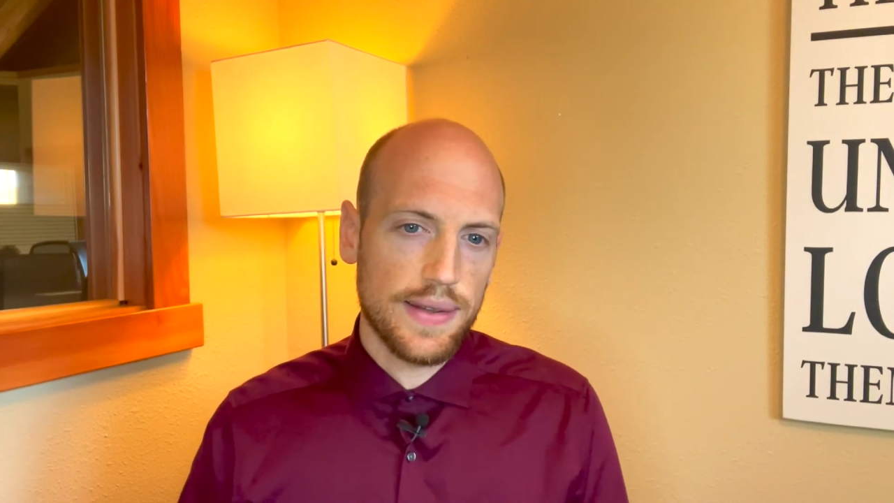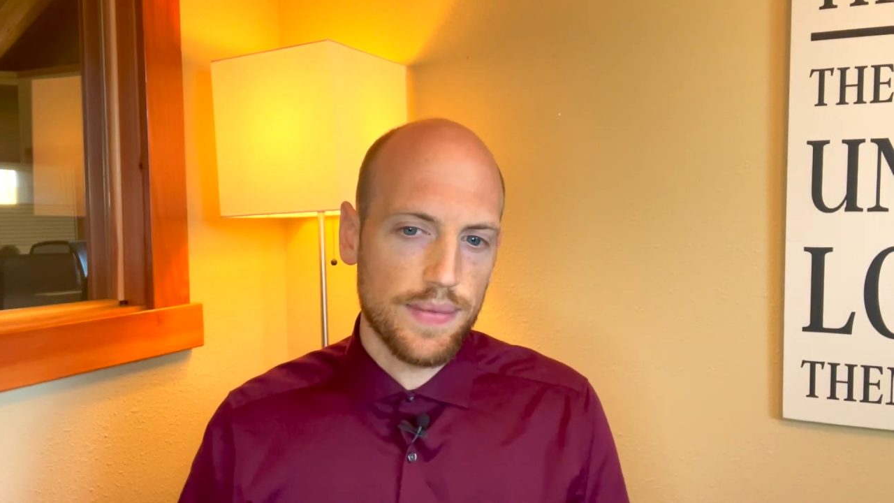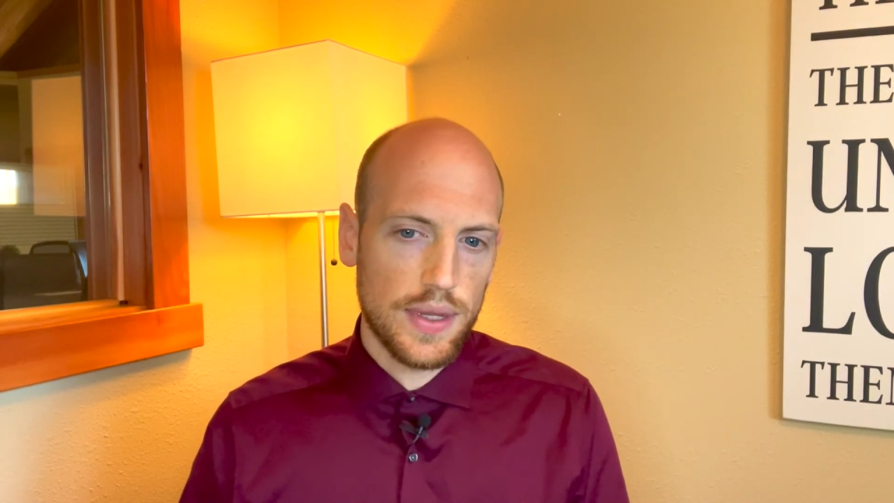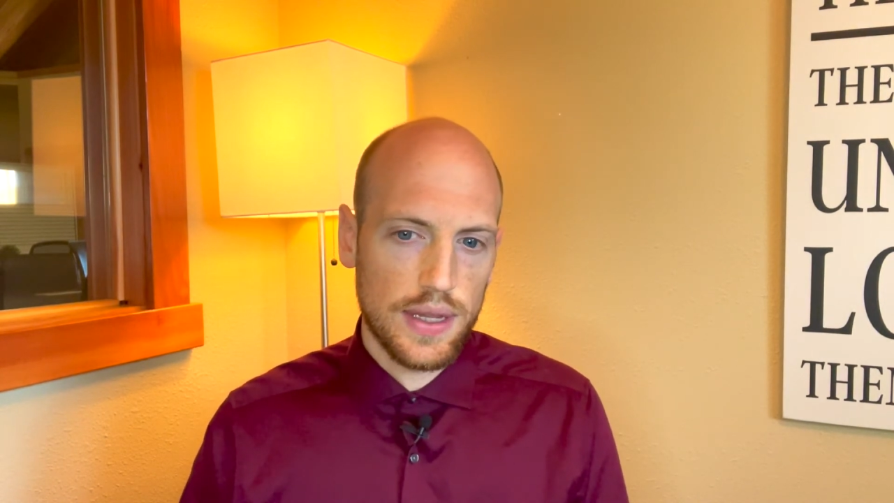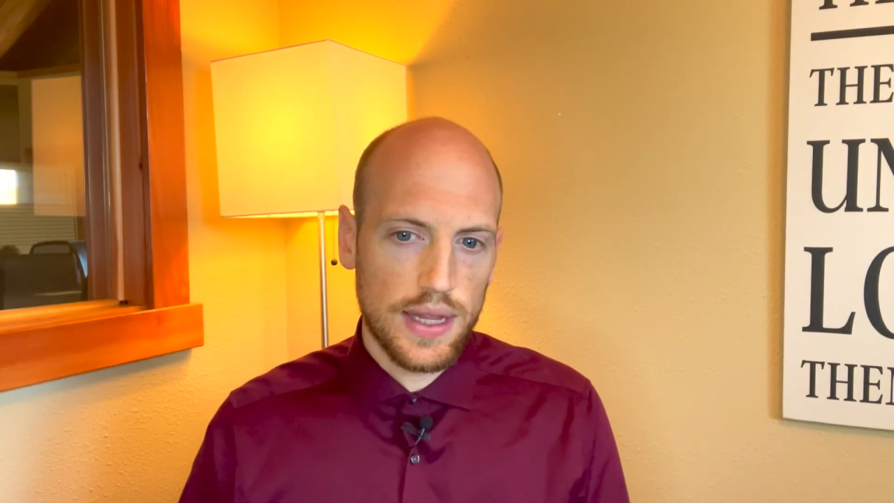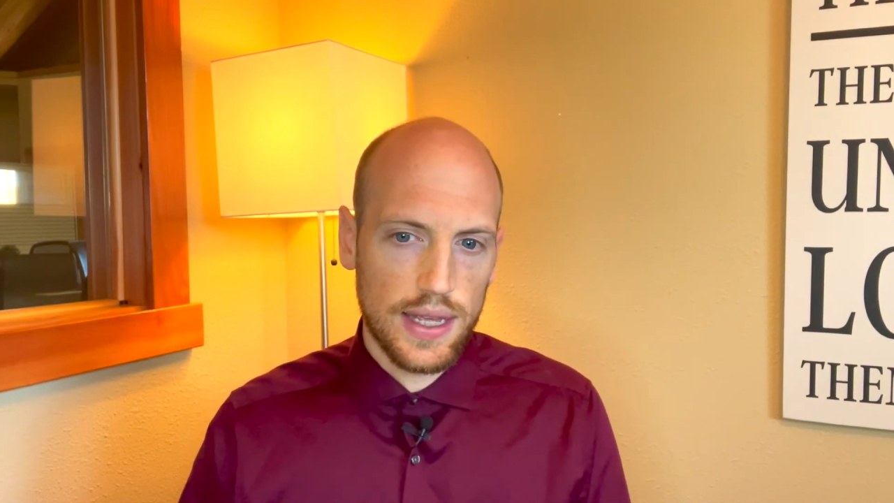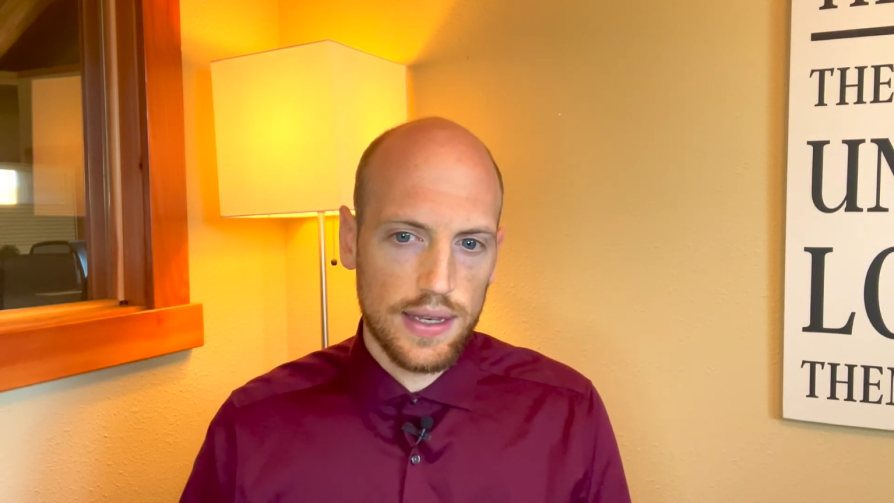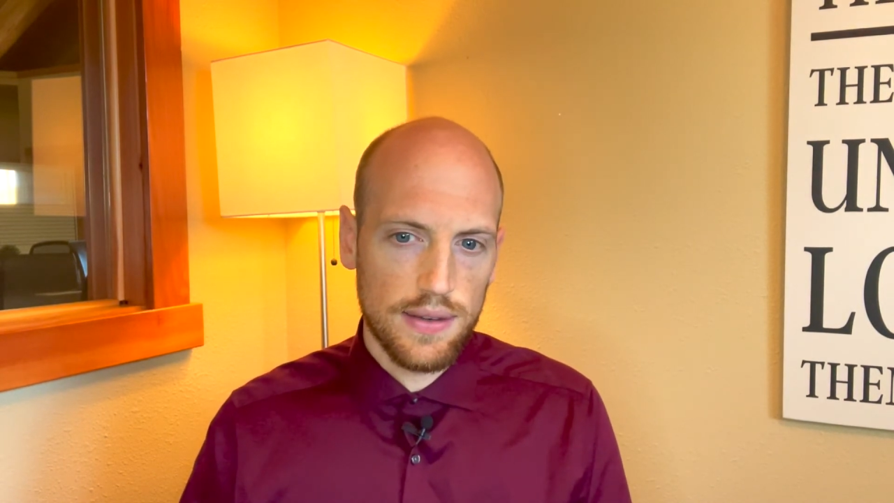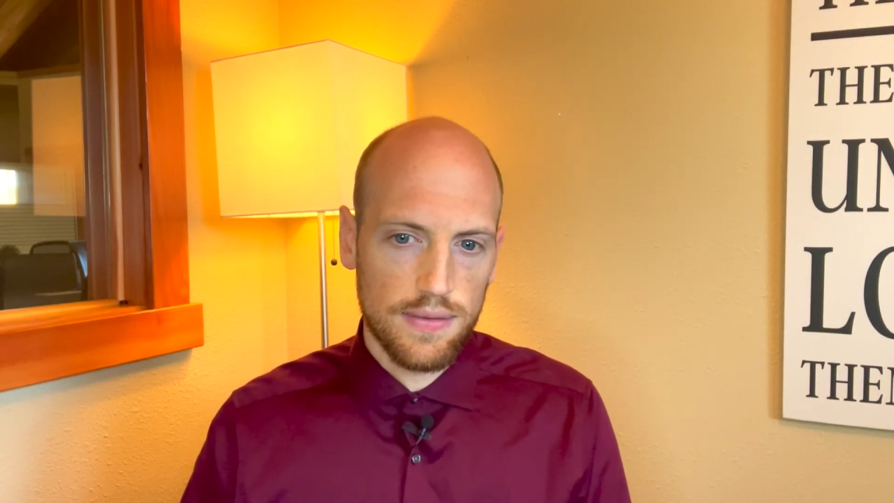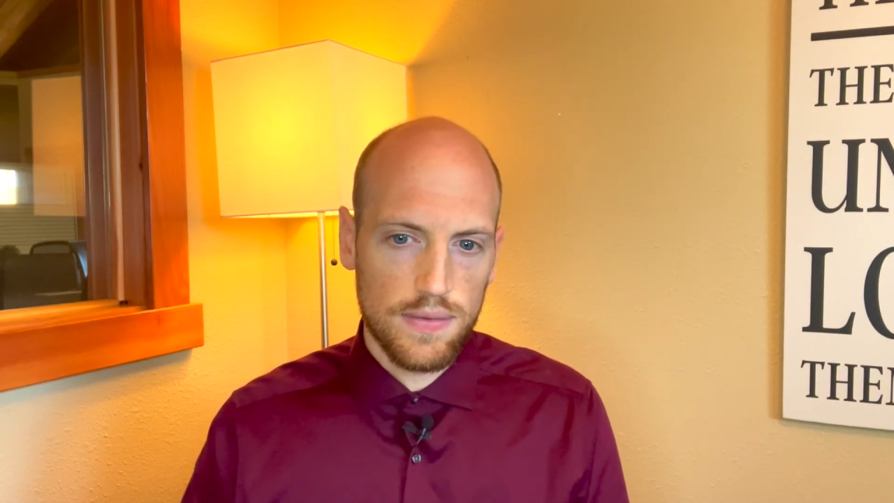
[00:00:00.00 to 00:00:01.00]

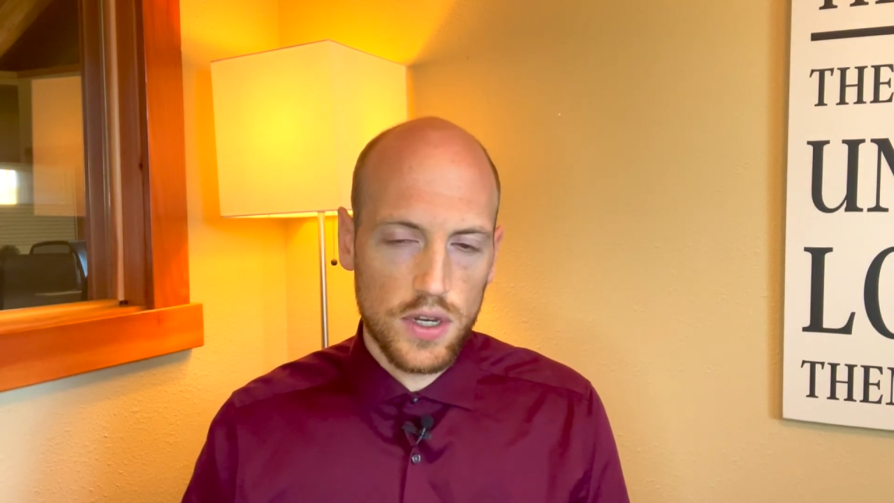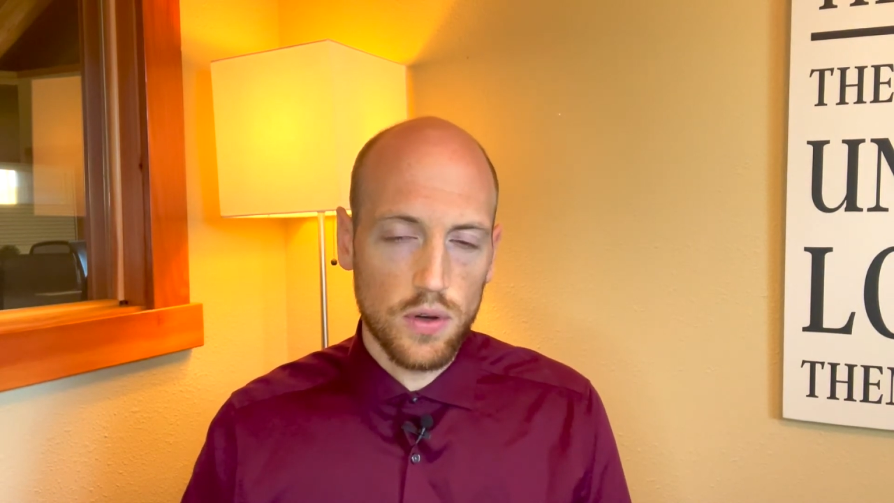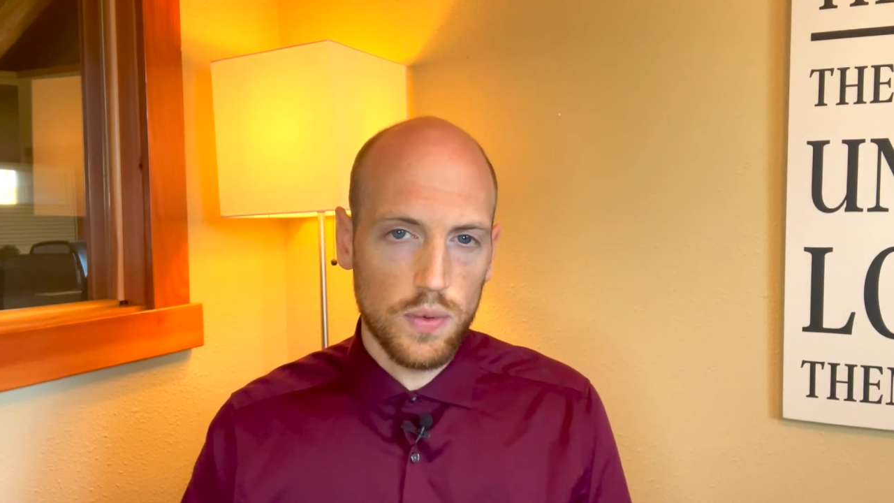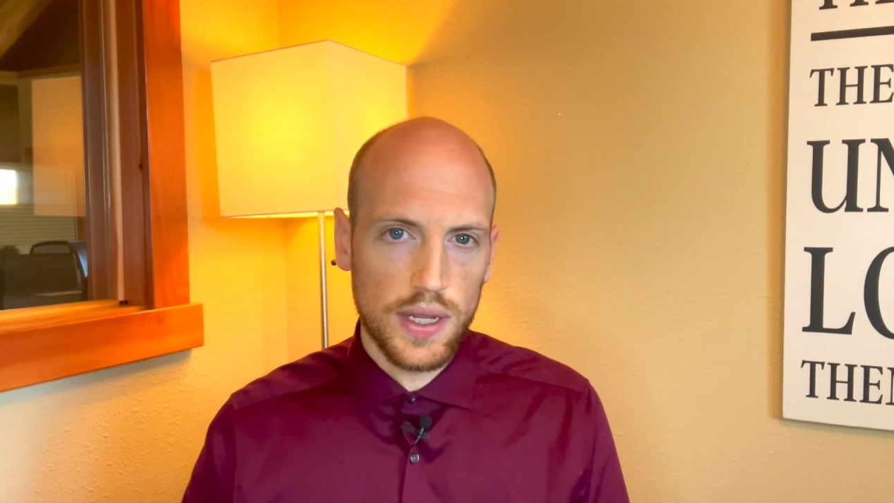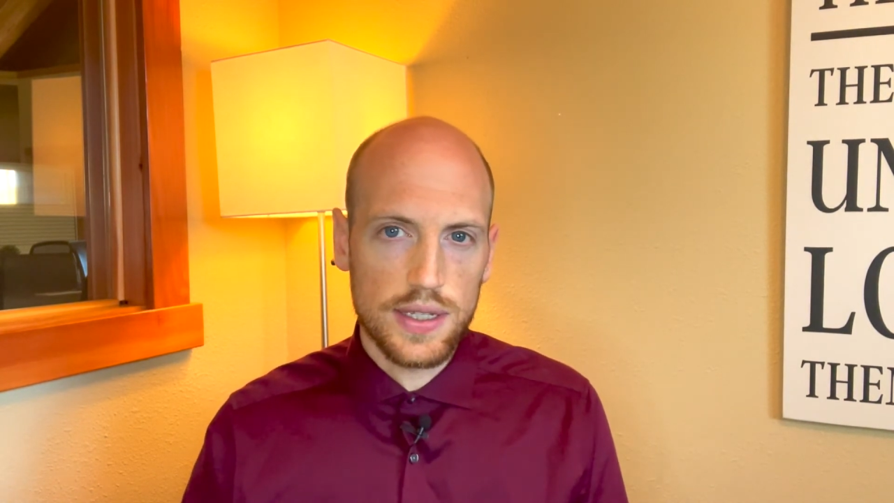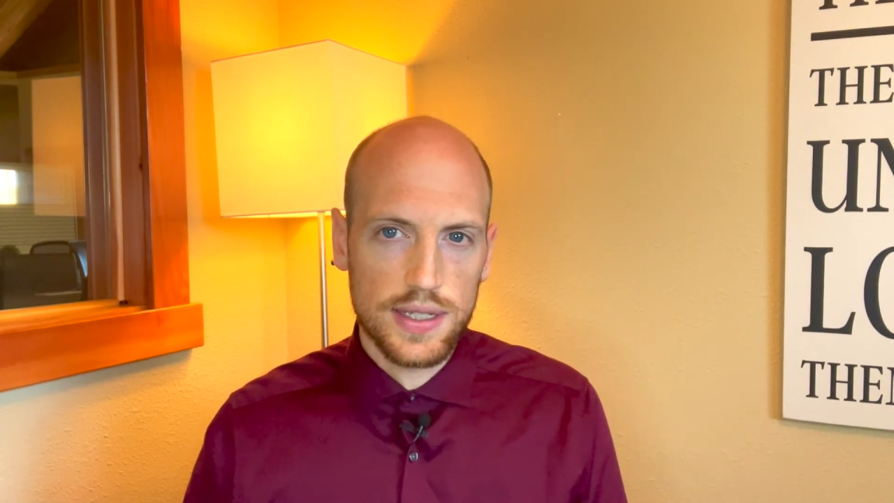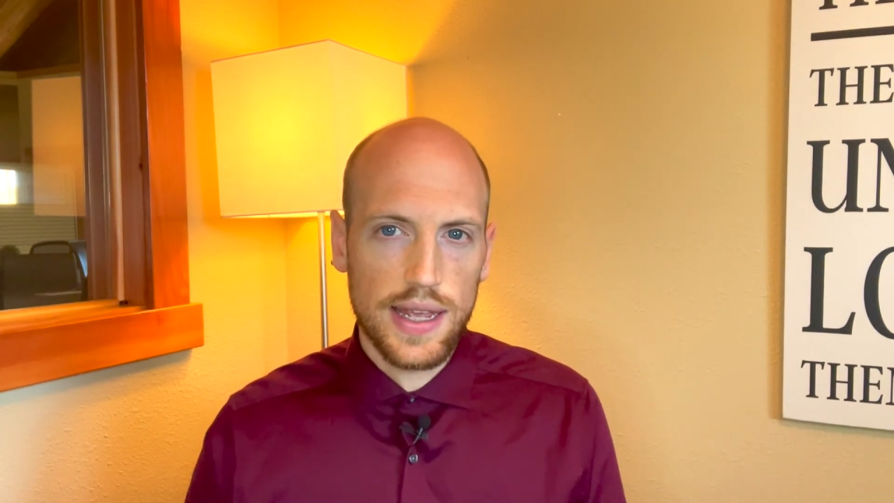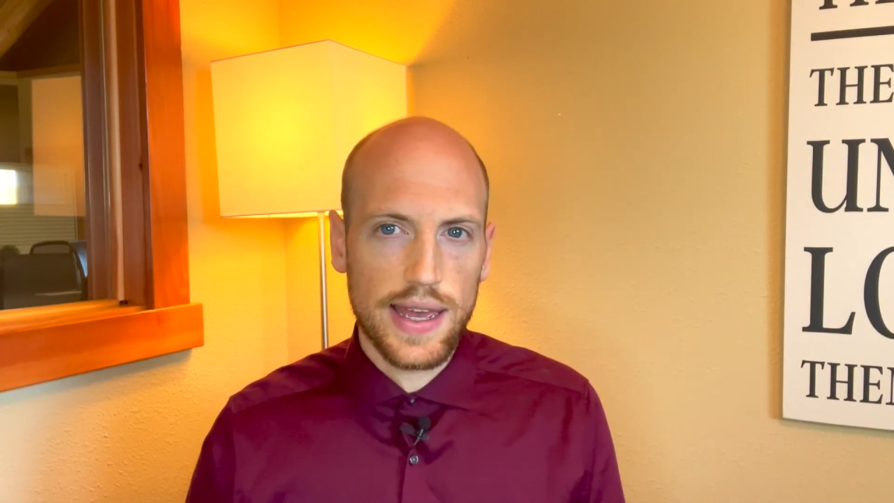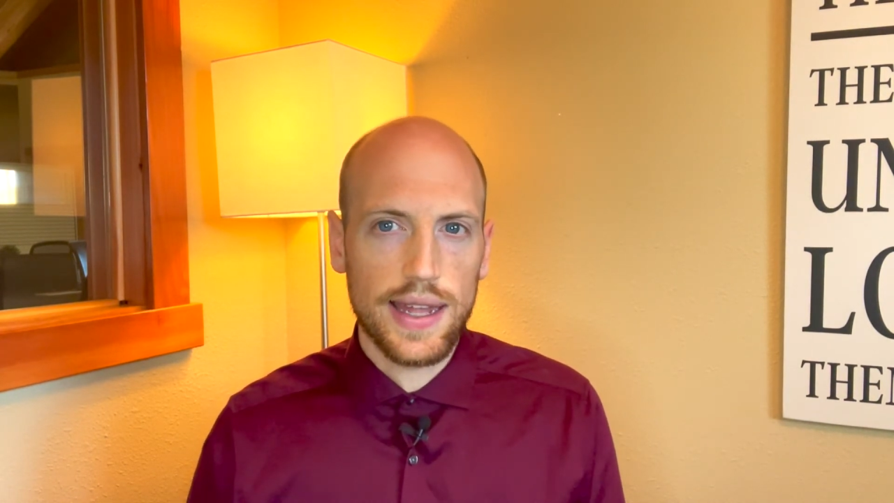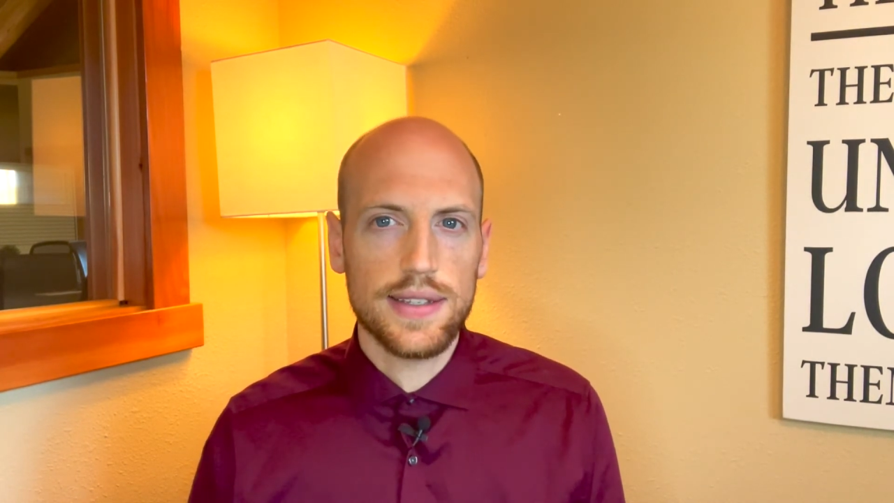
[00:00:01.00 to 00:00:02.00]
then we can
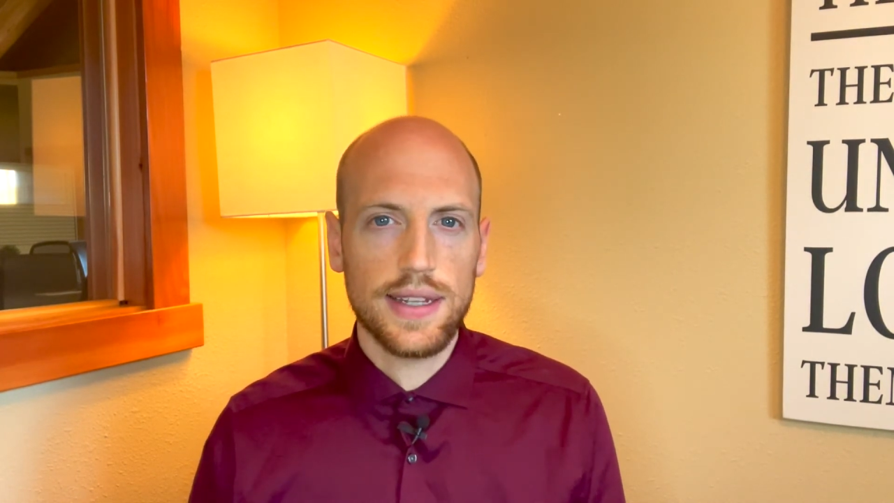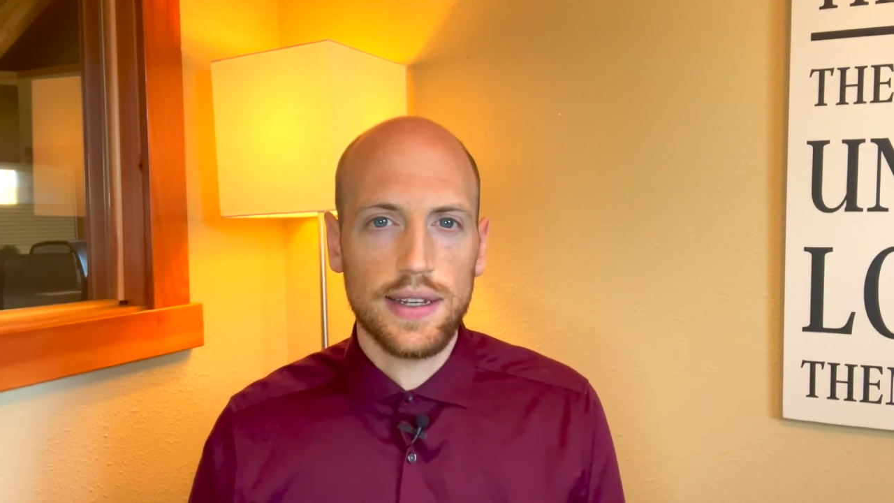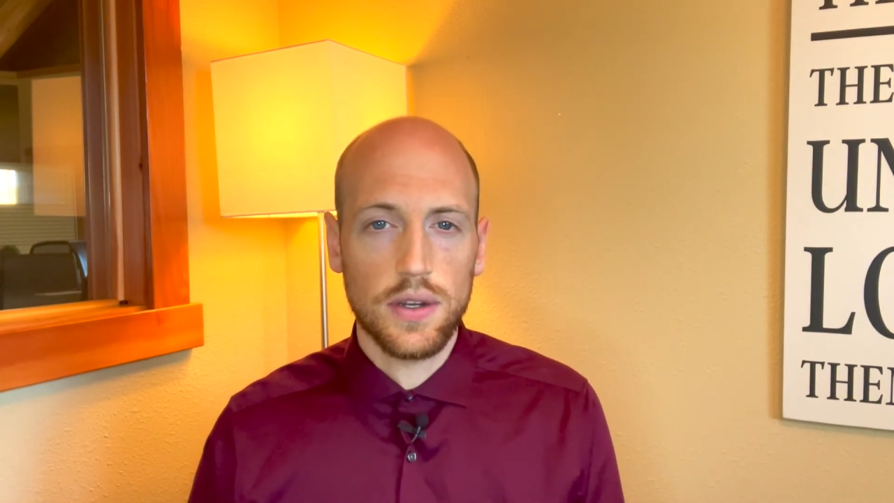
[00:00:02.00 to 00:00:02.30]
say that and say,